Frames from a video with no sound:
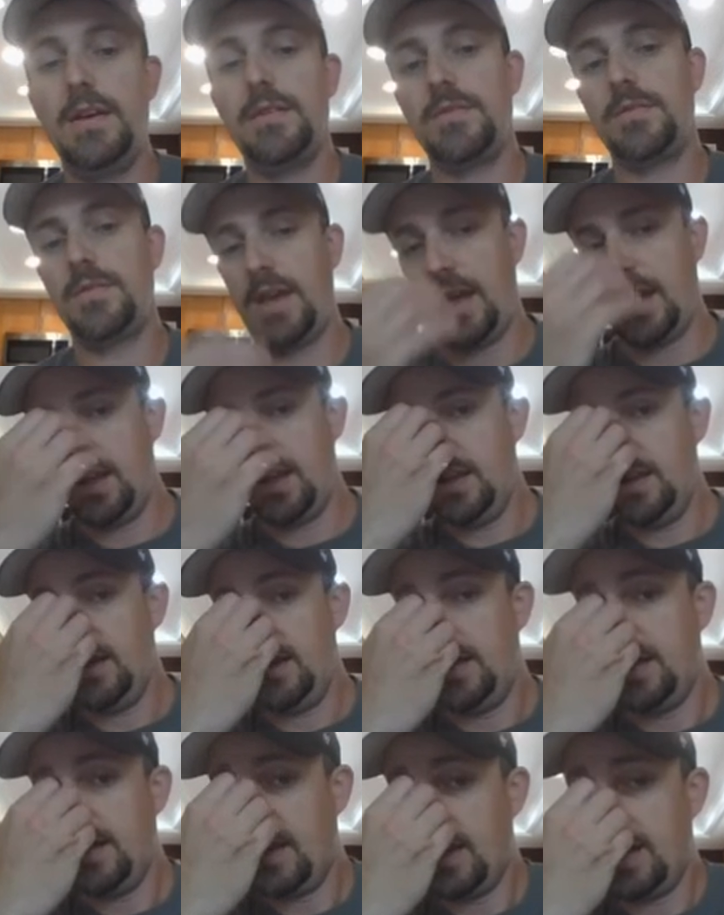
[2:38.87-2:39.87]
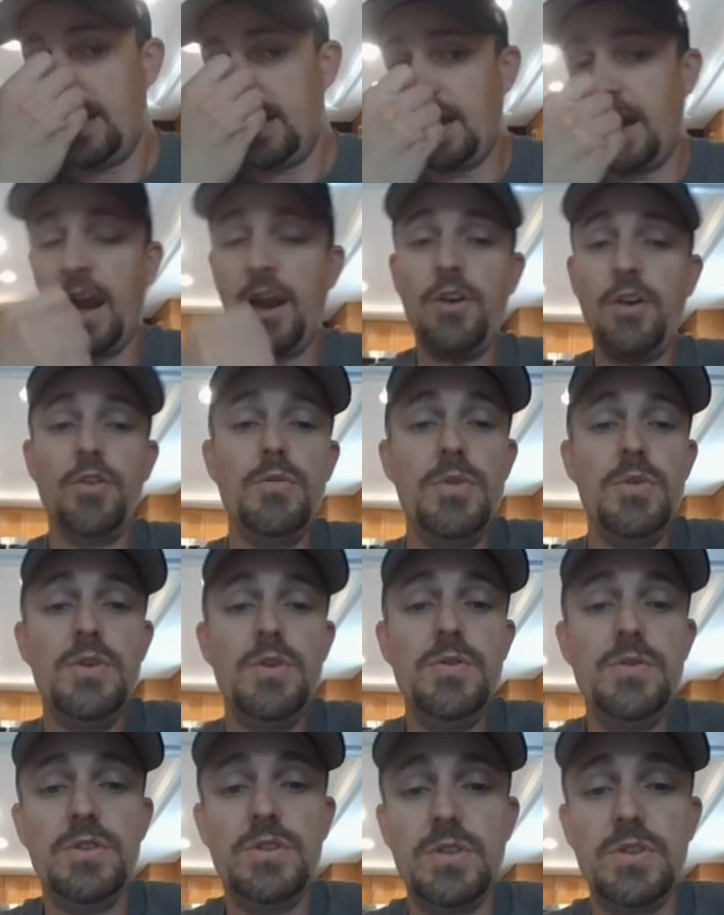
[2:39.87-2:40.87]
Okay,
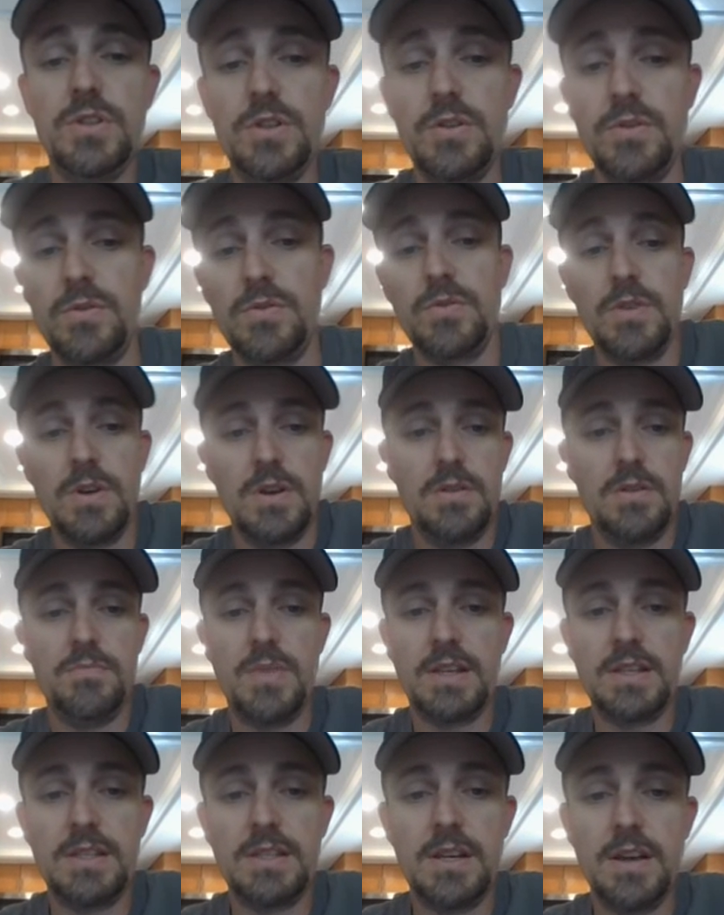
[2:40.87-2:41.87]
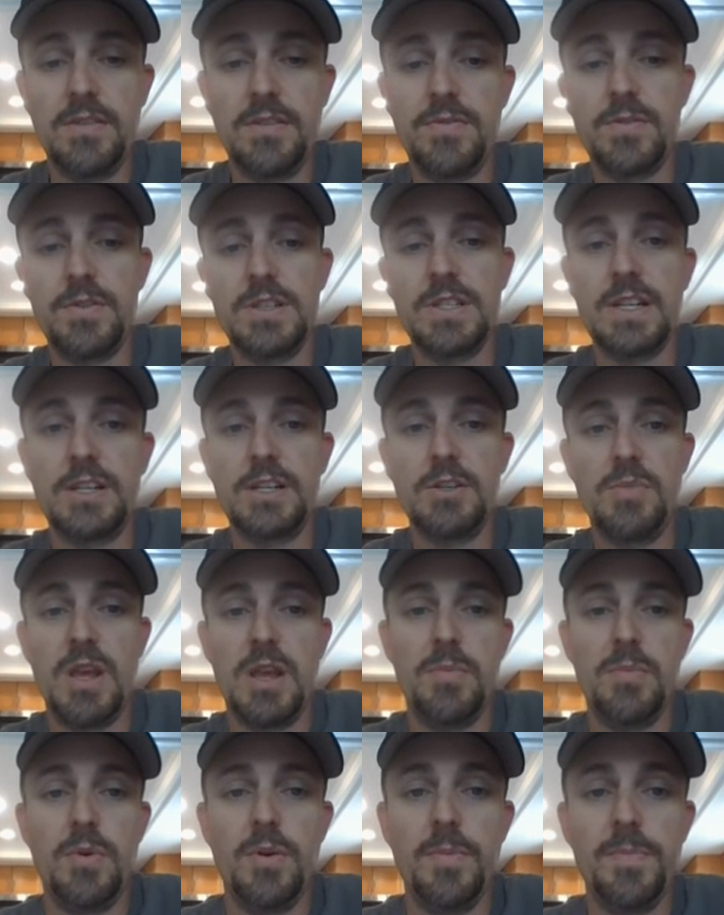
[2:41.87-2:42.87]
caribou stew makes enough for 6
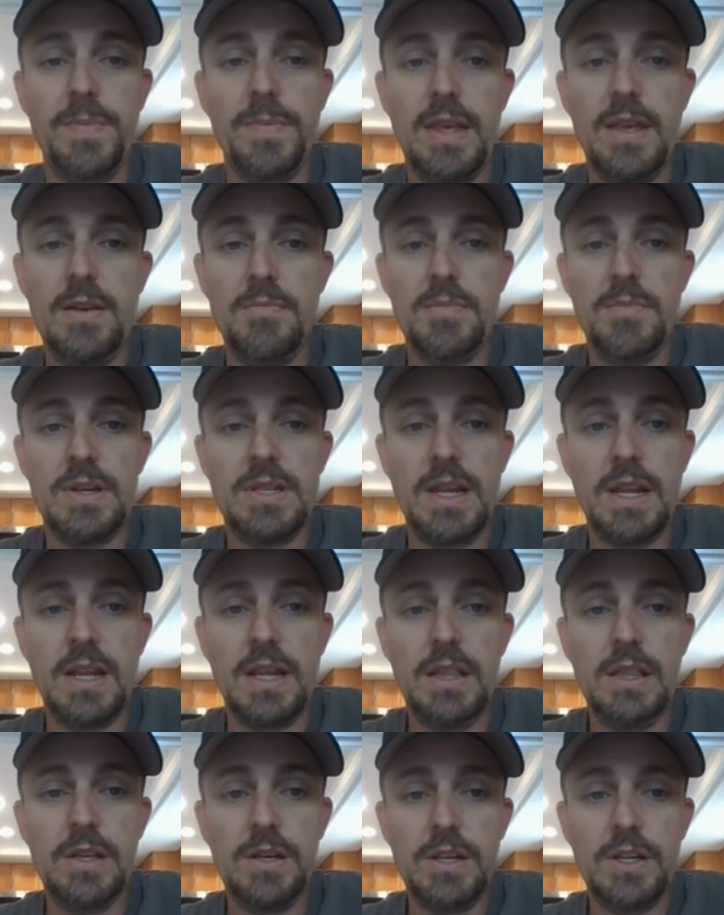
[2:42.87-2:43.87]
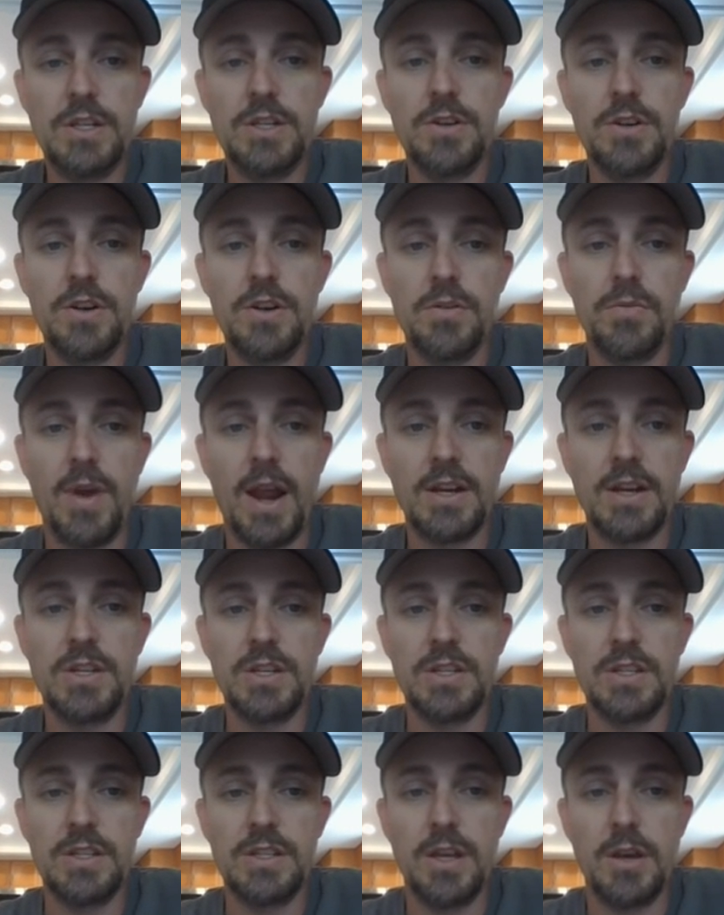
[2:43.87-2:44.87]
people. But take a look at your
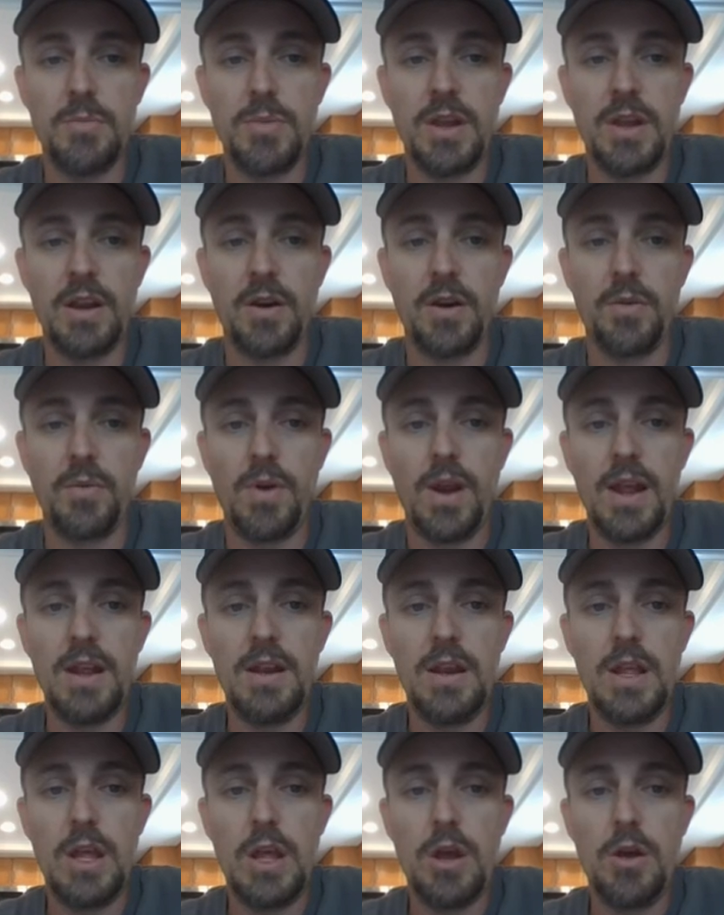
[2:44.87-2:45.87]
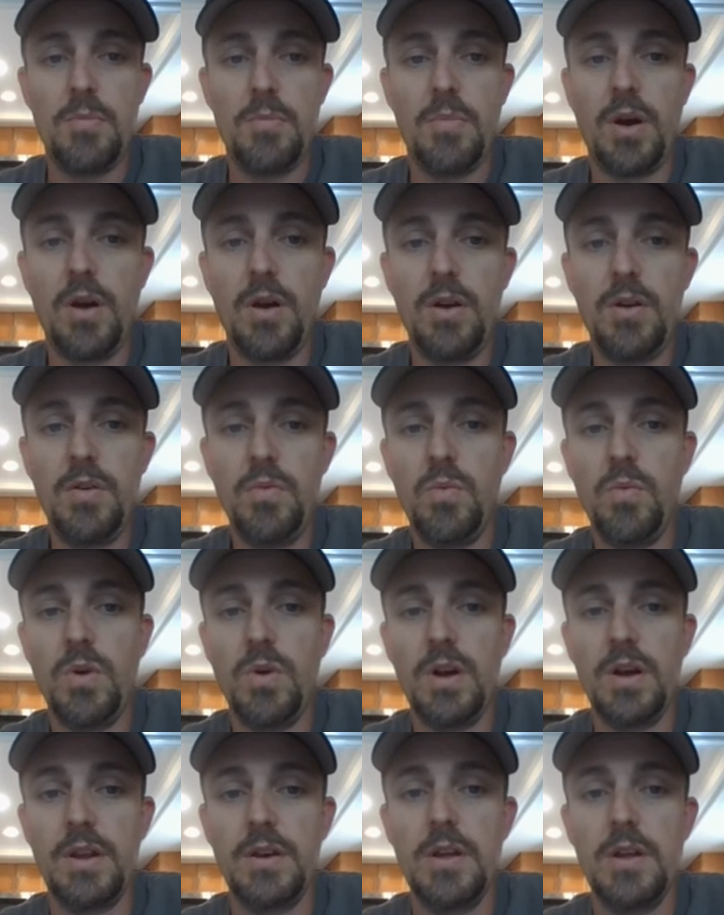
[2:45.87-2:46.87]
directions up here, right? Part
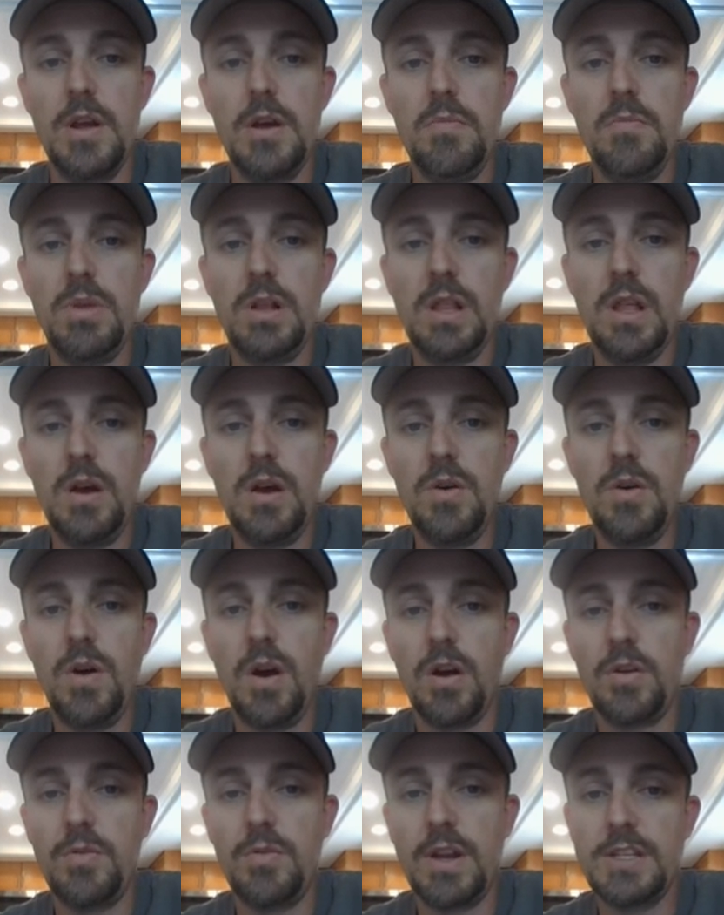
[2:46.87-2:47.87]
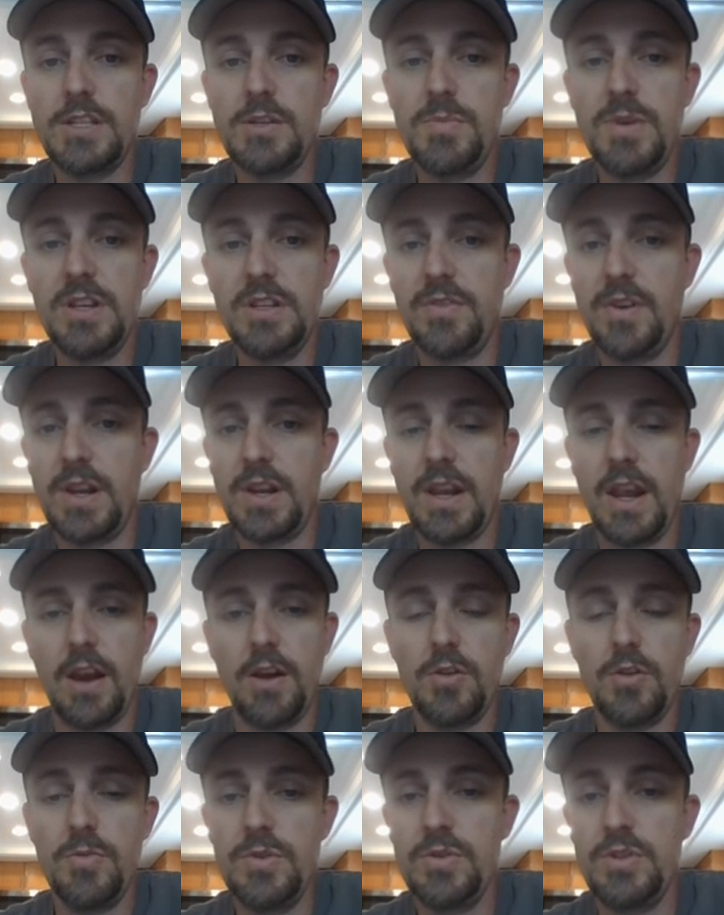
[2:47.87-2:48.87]
1. Below are recipes for
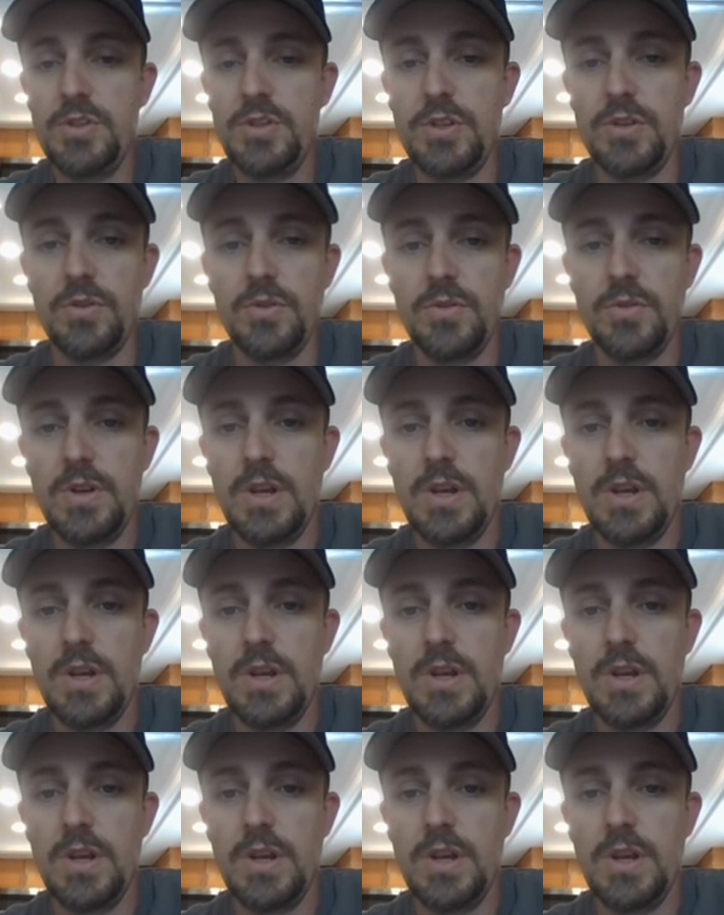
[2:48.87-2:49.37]
caribou stew.